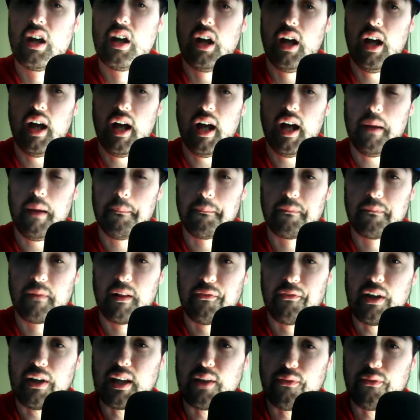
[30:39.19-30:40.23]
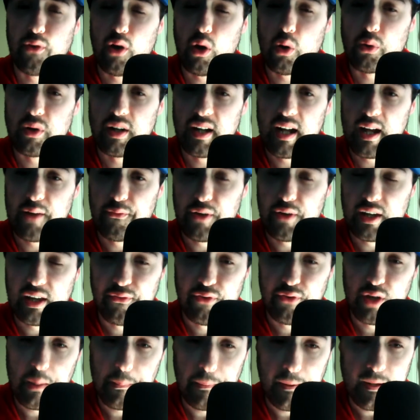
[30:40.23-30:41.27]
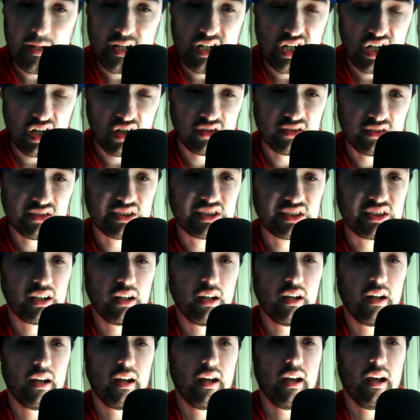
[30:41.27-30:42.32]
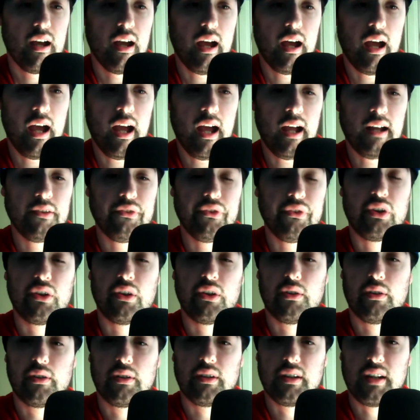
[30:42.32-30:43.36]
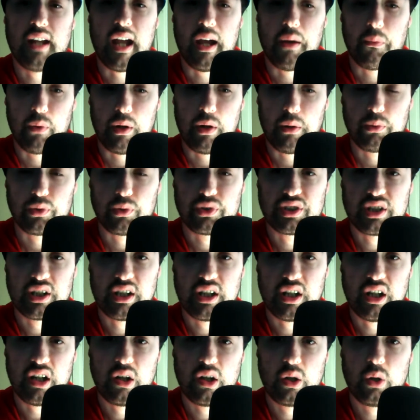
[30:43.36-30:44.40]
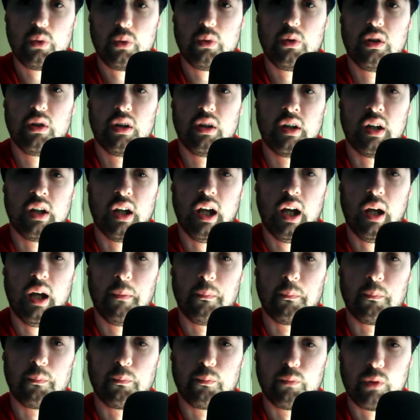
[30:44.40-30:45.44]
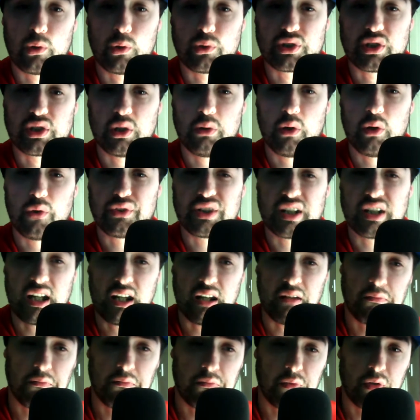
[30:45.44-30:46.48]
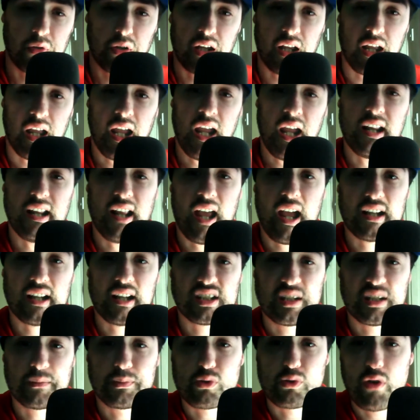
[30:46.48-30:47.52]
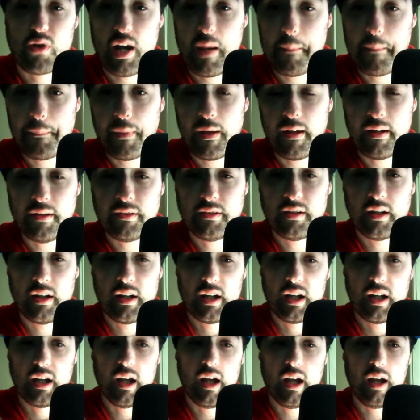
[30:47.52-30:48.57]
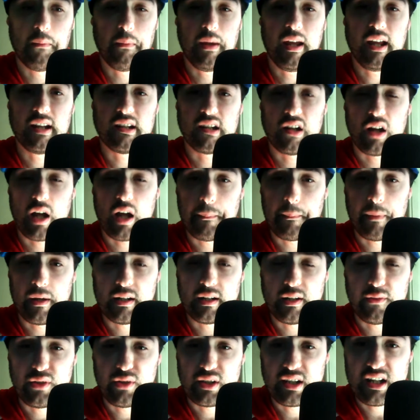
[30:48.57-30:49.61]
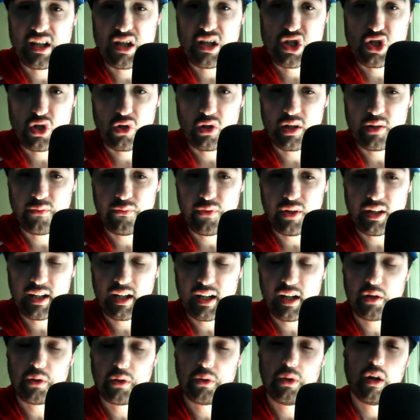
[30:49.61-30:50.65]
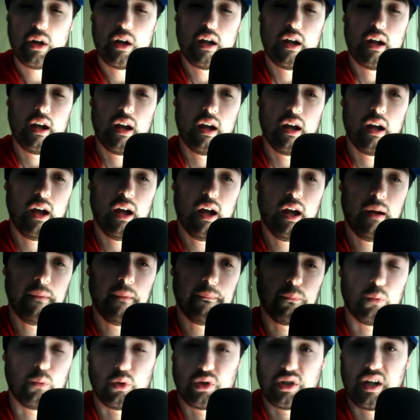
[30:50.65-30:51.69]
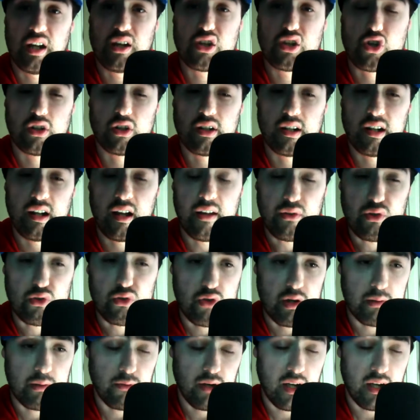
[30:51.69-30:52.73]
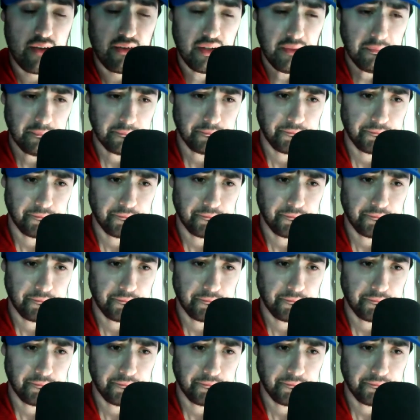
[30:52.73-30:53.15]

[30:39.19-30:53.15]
Thank you for holding out. Thank you for your patience, and yeah, we will see you real soon. Obviously, hit that subscribe button, hit the like button if you did enjoy the video, or enjoy the live stream rather.